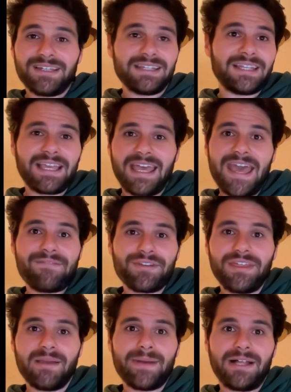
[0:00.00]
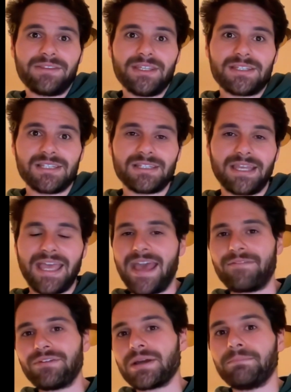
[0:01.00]
And like everything about this is like
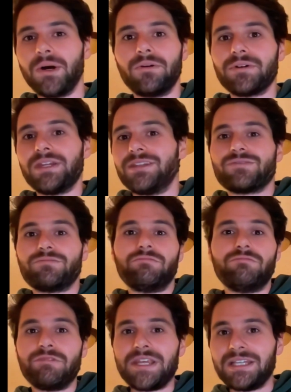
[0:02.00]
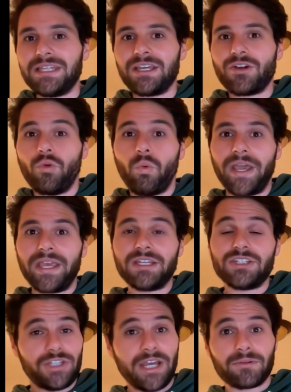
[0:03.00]
every component is really quite
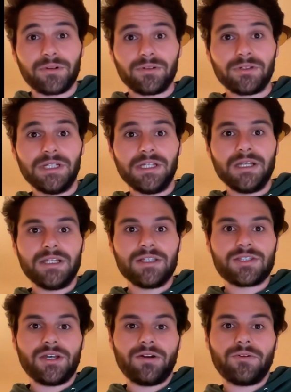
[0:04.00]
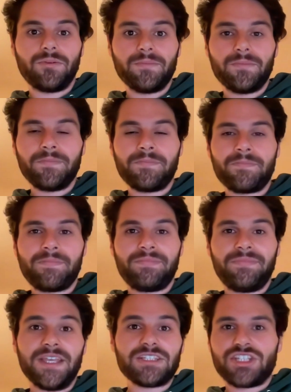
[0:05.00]
general. So
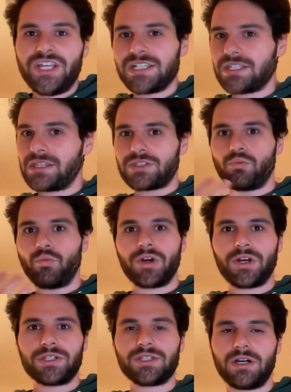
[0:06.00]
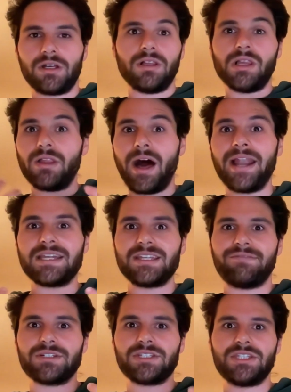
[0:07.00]
there's a chance that this works on a lot of
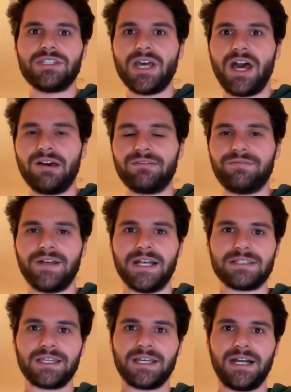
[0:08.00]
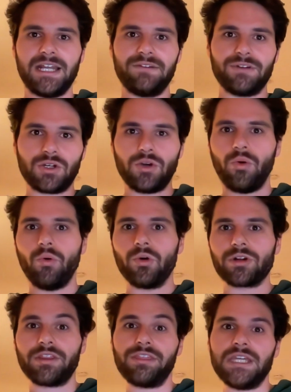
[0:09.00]
different stuff as like kind of a
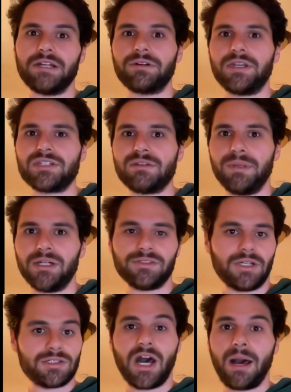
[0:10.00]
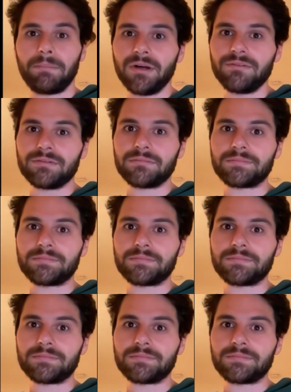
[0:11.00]
core theory to build on top of.